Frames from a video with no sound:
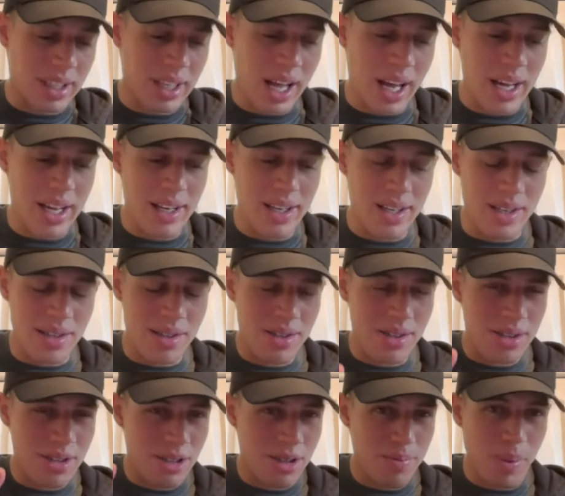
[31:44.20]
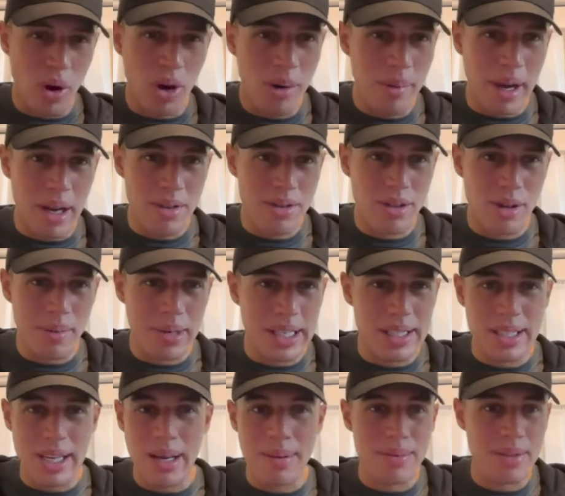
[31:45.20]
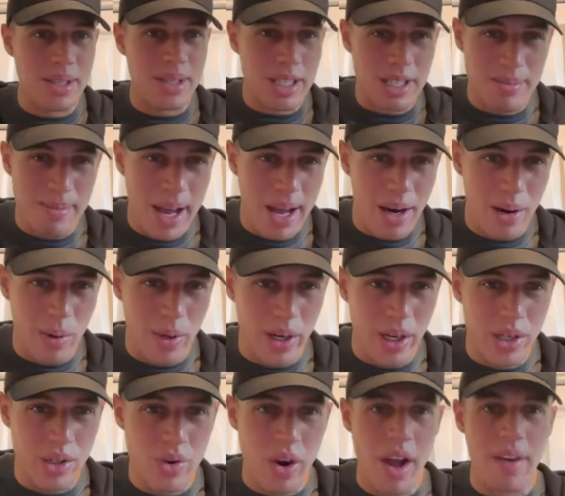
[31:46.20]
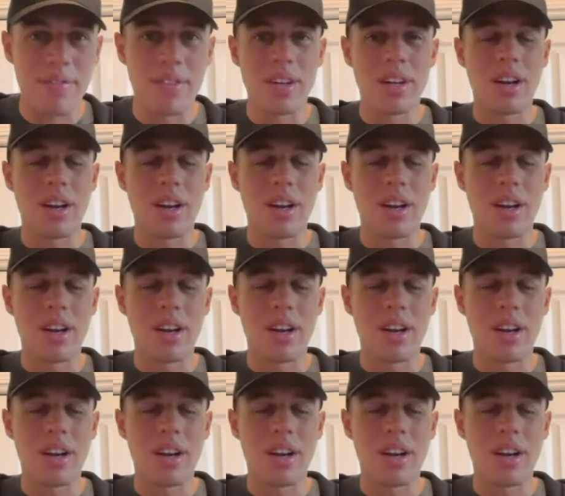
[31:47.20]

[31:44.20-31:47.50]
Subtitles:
that is spoken about so many times. Doesn't matter where you're drafted.